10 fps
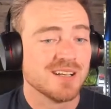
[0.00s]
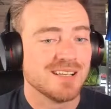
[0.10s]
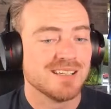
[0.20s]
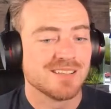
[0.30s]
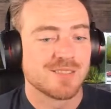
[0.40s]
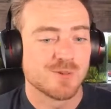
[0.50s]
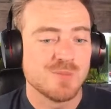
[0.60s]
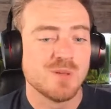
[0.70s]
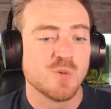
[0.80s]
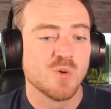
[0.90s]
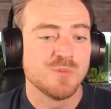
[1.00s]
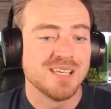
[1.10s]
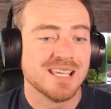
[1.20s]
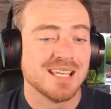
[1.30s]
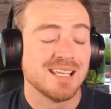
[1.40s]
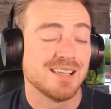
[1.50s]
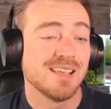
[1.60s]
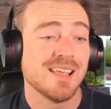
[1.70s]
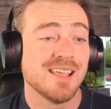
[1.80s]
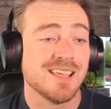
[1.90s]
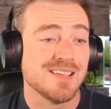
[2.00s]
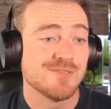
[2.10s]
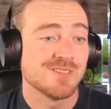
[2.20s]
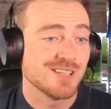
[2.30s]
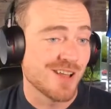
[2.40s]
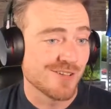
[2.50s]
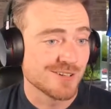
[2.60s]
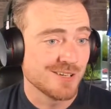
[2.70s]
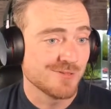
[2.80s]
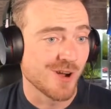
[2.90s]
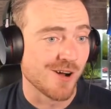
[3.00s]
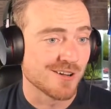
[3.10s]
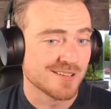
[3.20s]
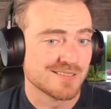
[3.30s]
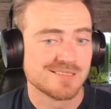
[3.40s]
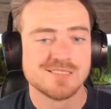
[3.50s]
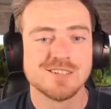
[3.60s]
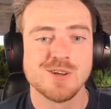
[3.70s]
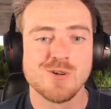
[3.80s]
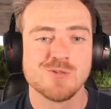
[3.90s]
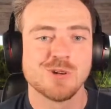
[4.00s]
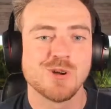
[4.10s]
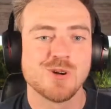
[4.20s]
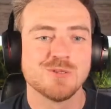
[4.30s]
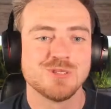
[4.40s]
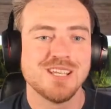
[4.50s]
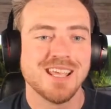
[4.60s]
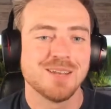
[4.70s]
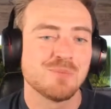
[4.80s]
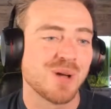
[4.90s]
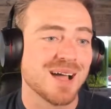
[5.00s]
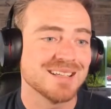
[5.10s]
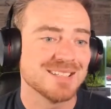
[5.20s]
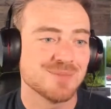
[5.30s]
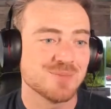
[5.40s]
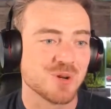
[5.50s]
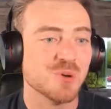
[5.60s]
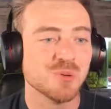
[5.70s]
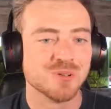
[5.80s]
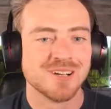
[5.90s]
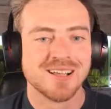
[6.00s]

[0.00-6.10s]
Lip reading: But three people will be getting a $50 gift card to go over to OFC and buy something cool.